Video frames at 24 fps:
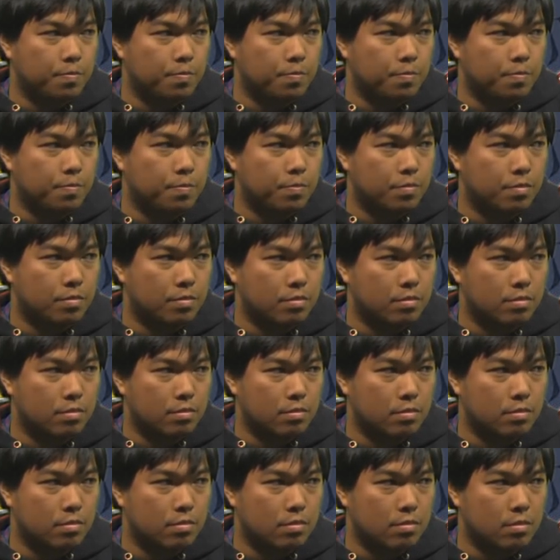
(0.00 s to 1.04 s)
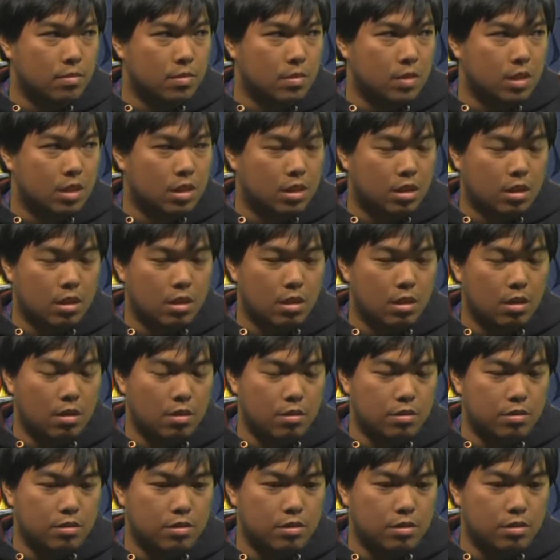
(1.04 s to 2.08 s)

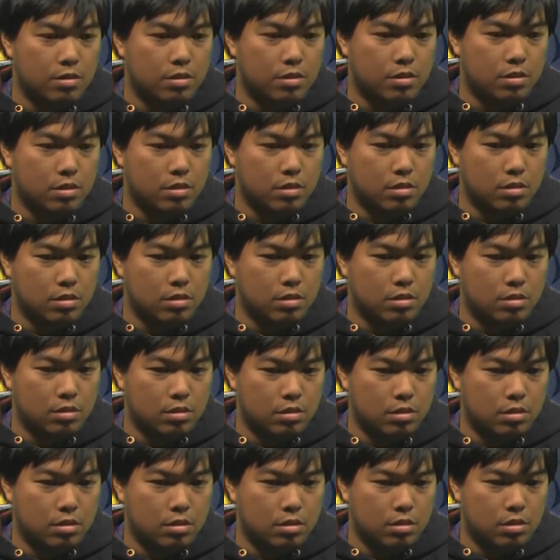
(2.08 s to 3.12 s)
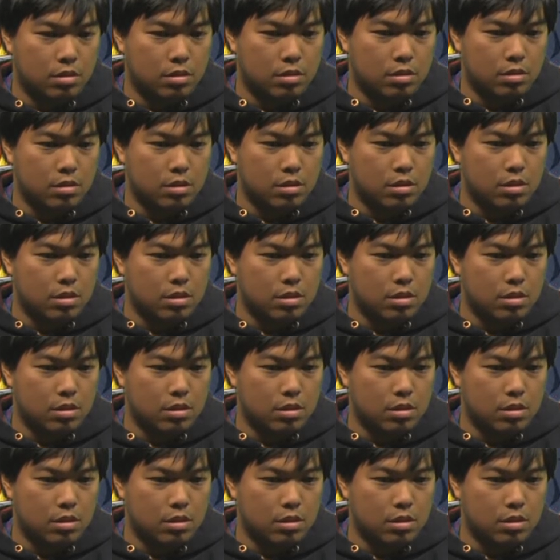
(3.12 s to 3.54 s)
[no speech]